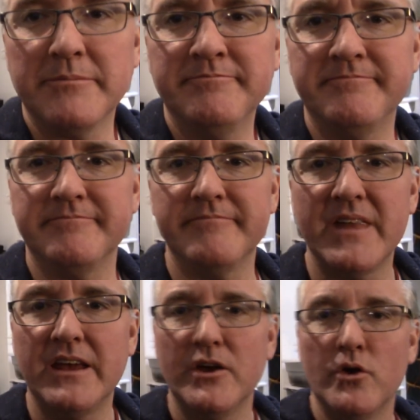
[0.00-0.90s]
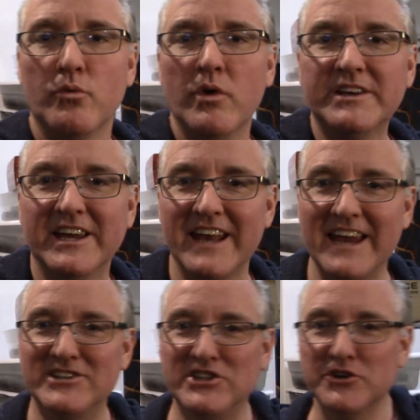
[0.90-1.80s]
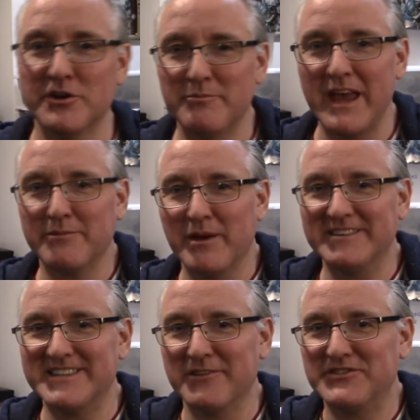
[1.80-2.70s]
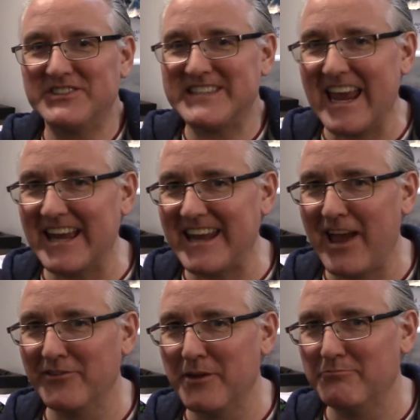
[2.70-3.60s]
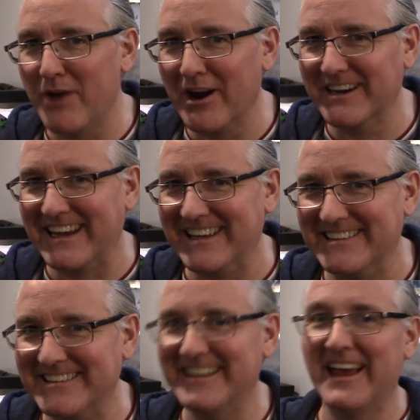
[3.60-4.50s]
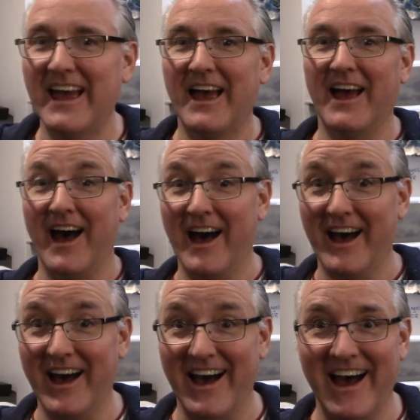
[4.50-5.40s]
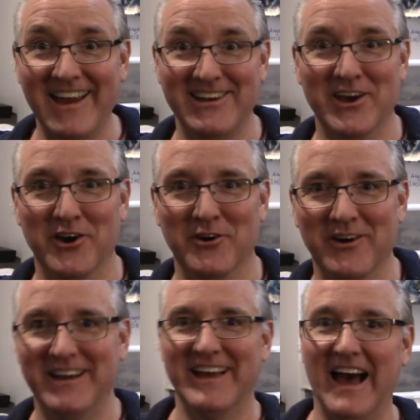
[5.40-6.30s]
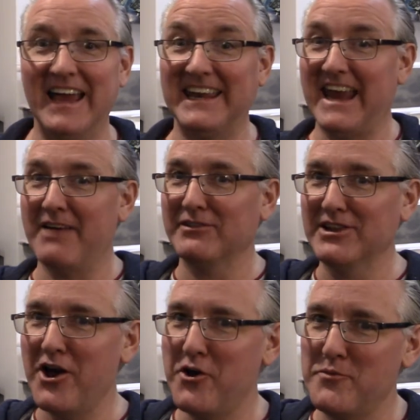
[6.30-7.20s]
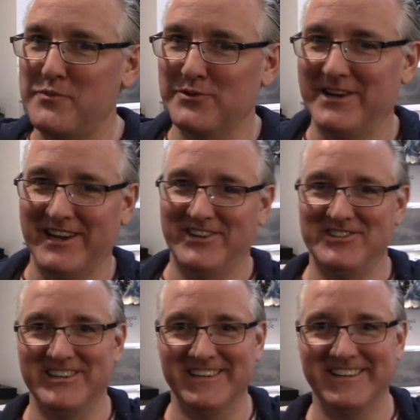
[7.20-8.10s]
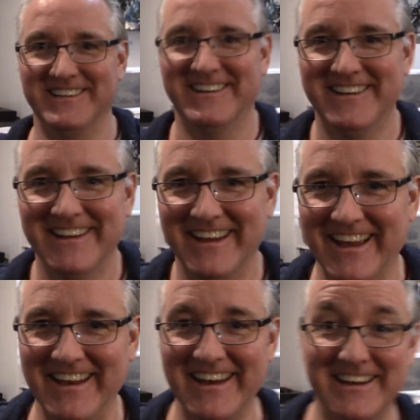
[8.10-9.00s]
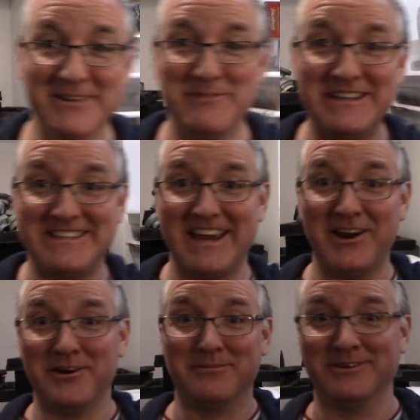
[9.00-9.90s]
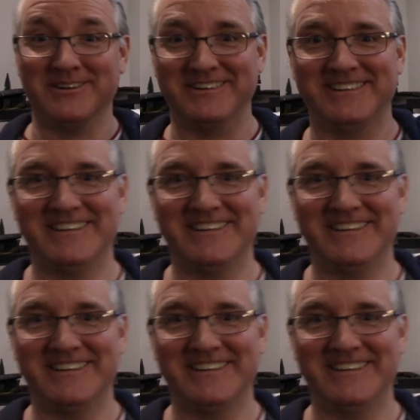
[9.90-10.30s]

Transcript: hmm, what can I do to make myself stand out in the market? Haha, I know. I can have low production and it can be terrible.